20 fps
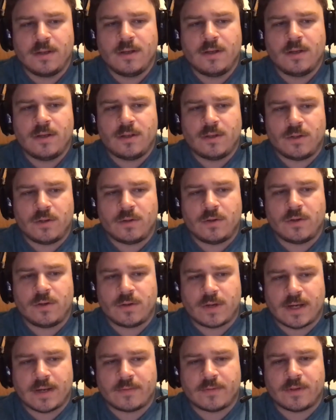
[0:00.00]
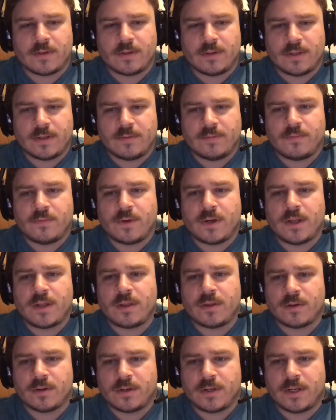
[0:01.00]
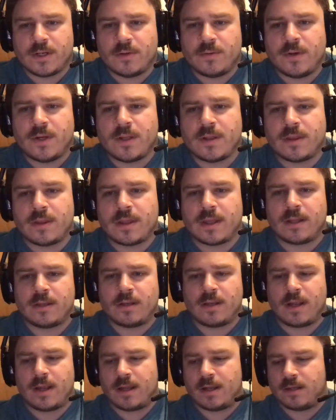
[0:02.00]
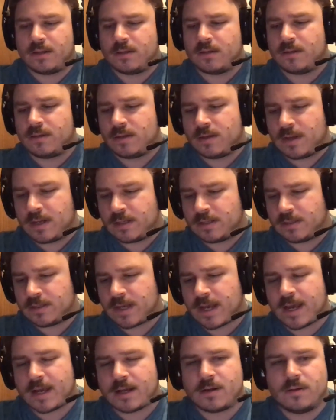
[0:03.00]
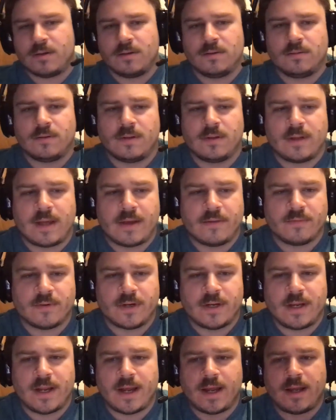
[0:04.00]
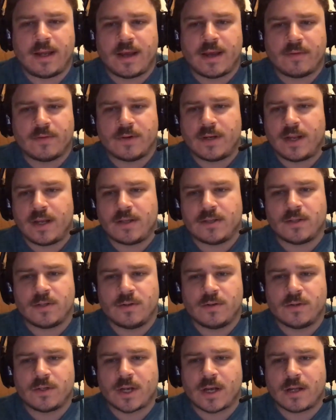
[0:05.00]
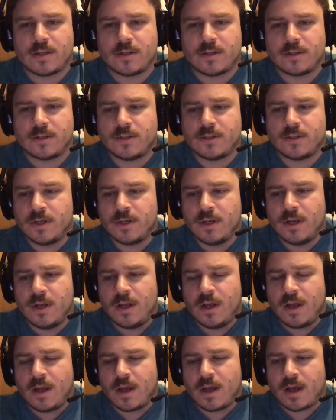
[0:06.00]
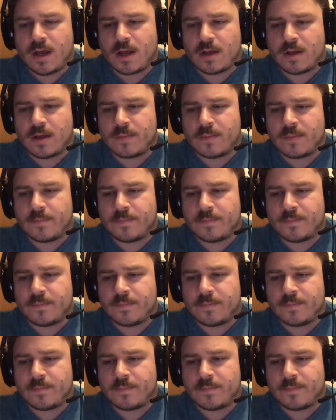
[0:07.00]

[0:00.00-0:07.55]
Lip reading: you do have to live with or deal with and tackle every day. Every day is a new challenge. Um,